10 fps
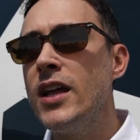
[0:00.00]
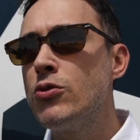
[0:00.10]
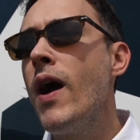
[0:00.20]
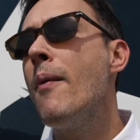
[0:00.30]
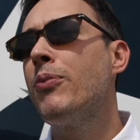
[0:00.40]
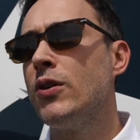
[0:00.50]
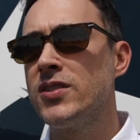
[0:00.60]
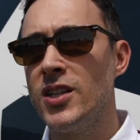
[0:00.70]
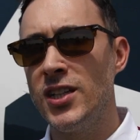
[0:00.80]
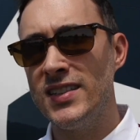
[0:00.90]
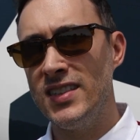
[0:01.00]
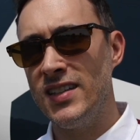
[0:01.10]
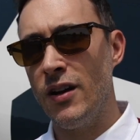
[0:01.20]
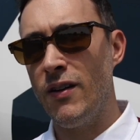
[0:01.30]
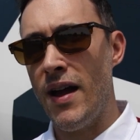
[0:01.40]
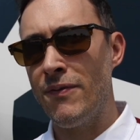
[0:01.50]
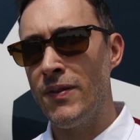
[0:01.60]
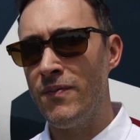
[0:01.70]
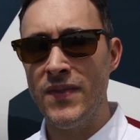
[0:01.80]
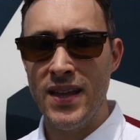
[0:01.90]
dropped those on Jesse's aircraft.
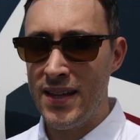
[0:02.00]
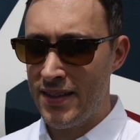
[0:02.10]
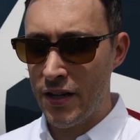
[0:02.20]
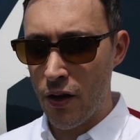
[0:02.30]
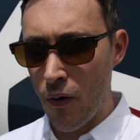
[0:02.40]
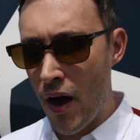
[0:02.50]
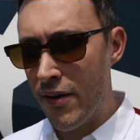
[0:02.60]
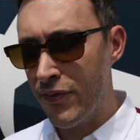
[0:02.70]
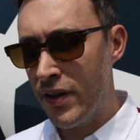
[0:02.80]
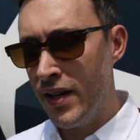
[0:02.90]
It didn't go off.